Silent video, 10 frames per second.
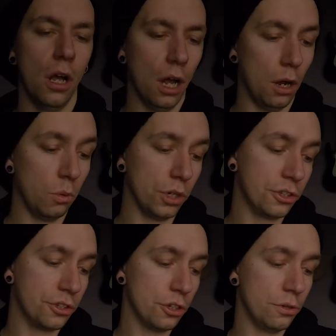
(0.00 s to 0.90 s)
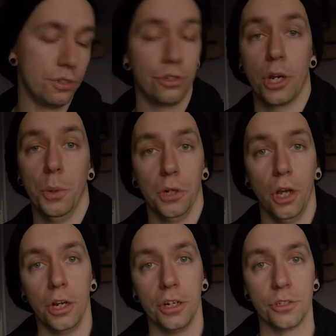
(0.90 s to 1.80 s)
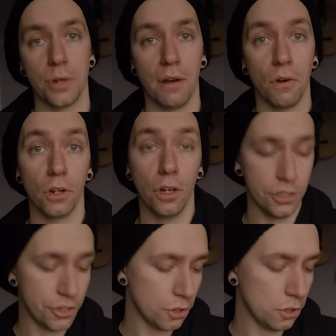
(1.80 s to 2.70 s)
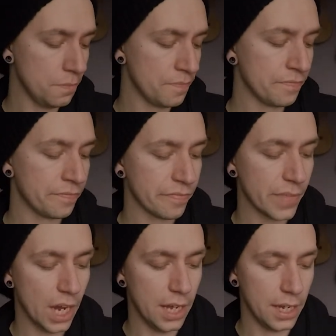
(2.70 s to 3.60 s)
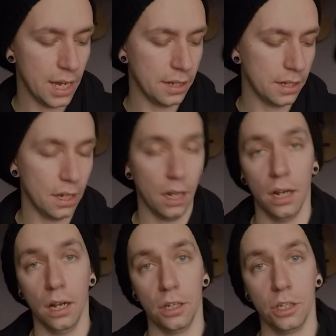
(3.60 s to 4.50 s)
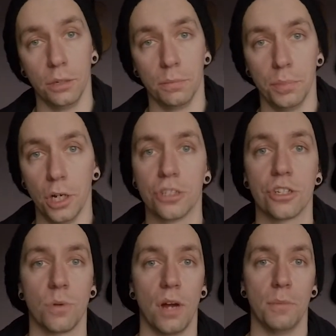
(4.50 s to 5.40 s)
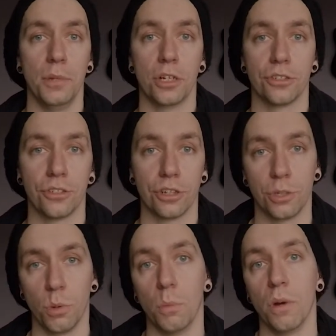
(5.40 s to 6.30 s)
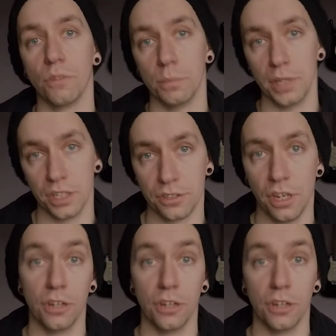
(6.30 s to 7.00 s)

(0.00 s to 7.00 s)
What you do is you'll go online to our online store, and then you'd purchase whatever merchandise you want, whether it be a